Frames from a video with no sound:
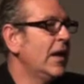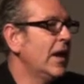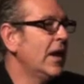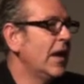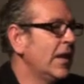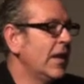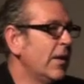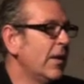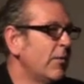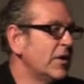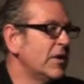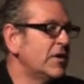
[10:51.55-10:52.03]

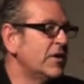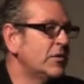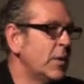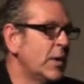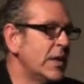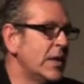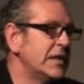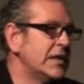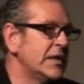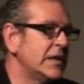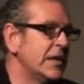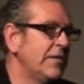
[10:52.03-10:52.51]
There were
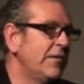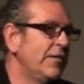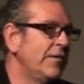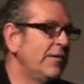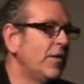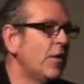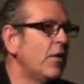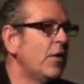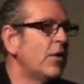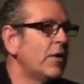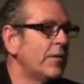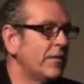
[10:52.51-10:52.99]

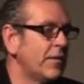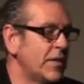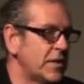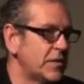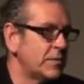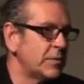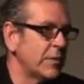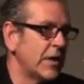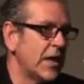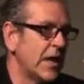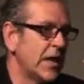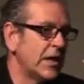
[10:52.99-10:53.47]
24 of us
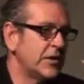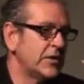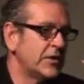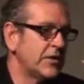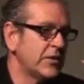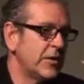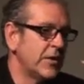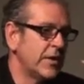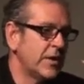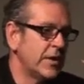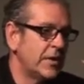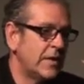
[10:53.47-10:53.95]
when I
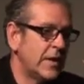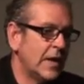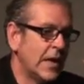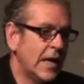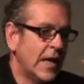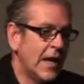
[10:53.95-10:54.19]
joined,